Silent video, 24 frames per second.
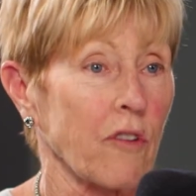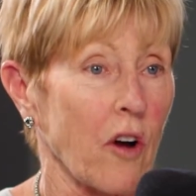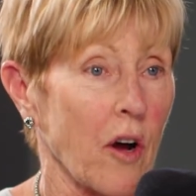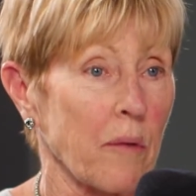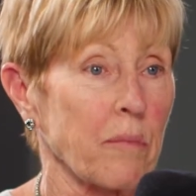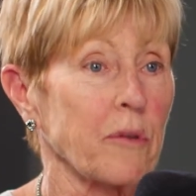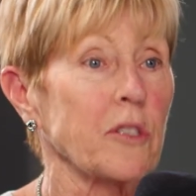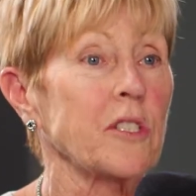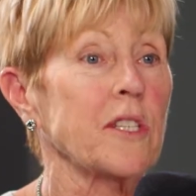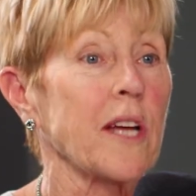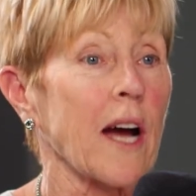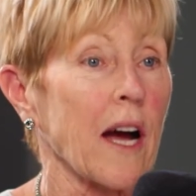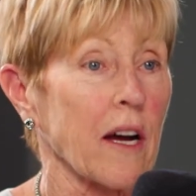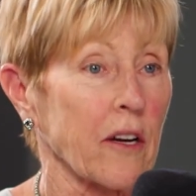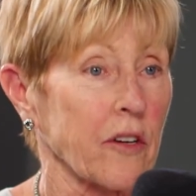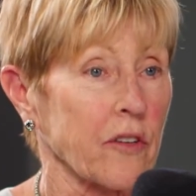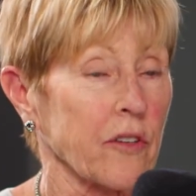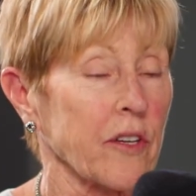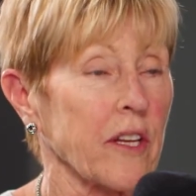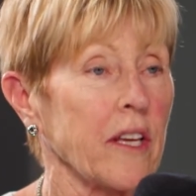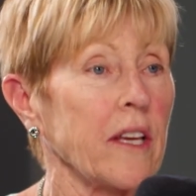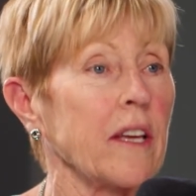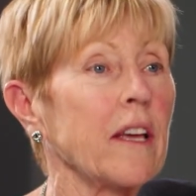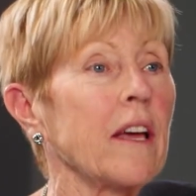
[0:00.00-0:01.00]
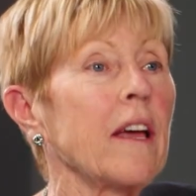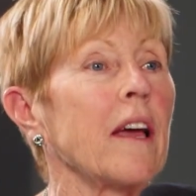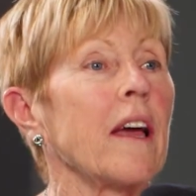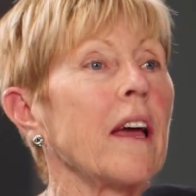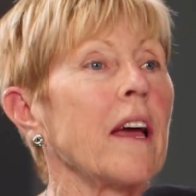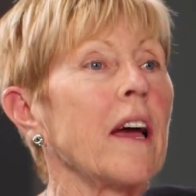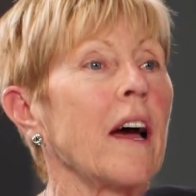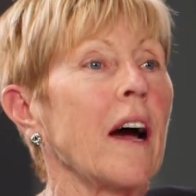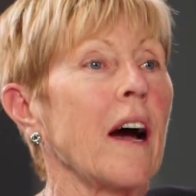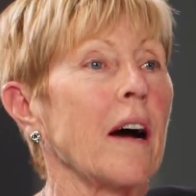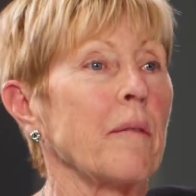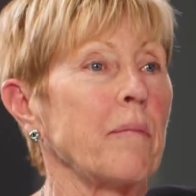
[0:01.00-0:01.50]
Robert Doherty,
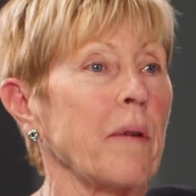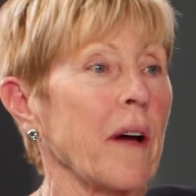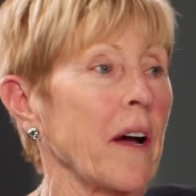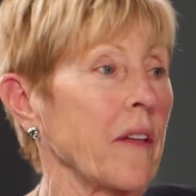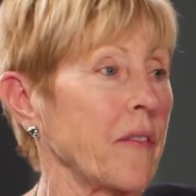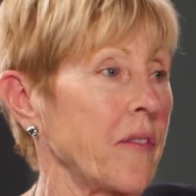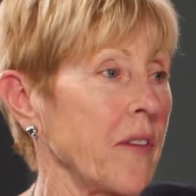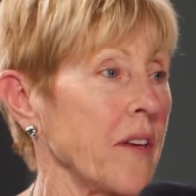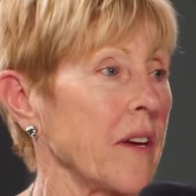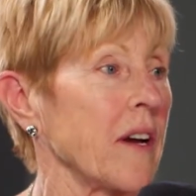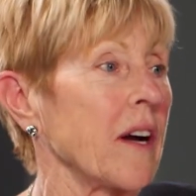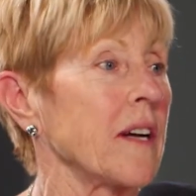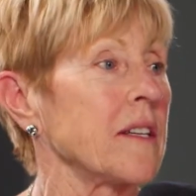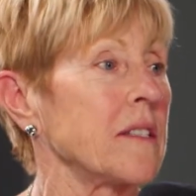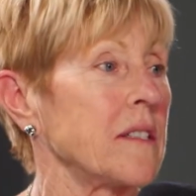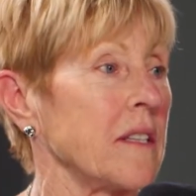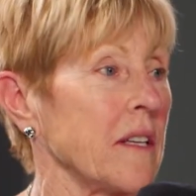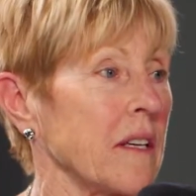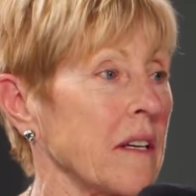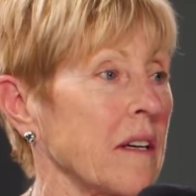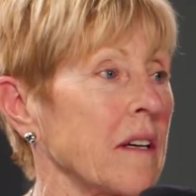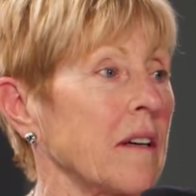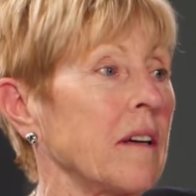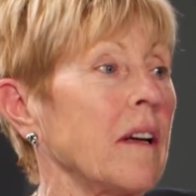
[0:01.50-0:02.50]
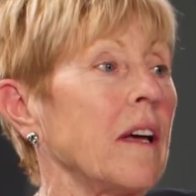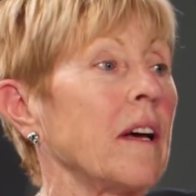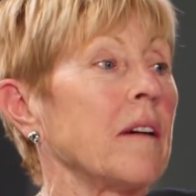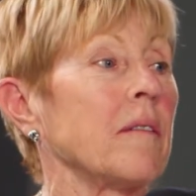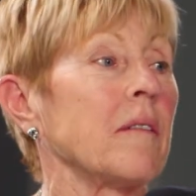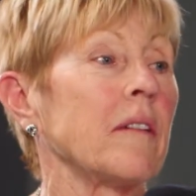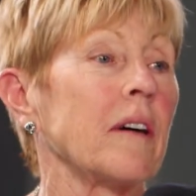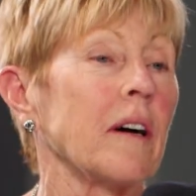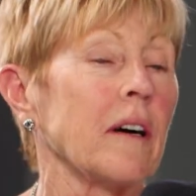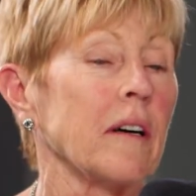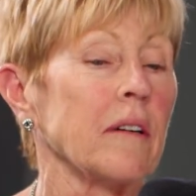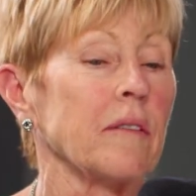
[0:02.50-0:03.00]
about the idea
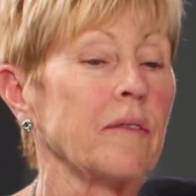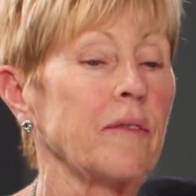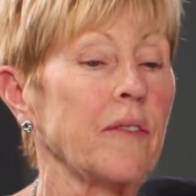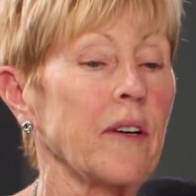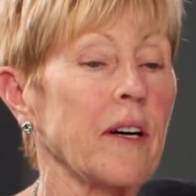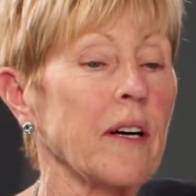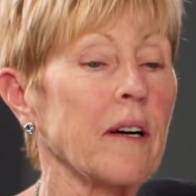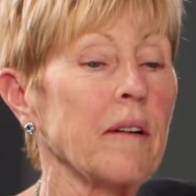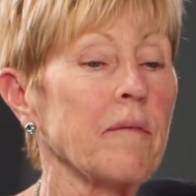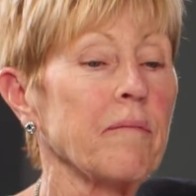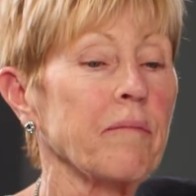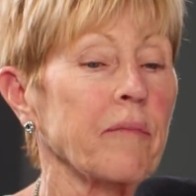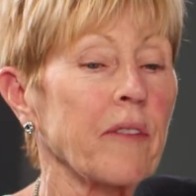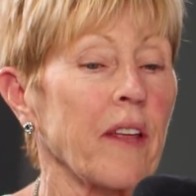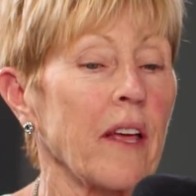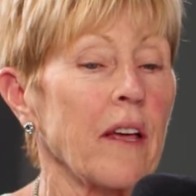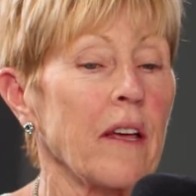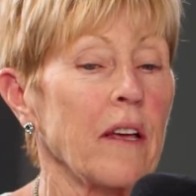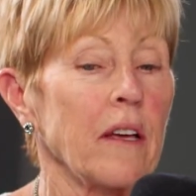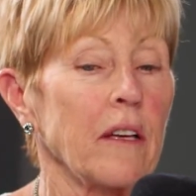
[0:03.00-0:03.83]
of, of um,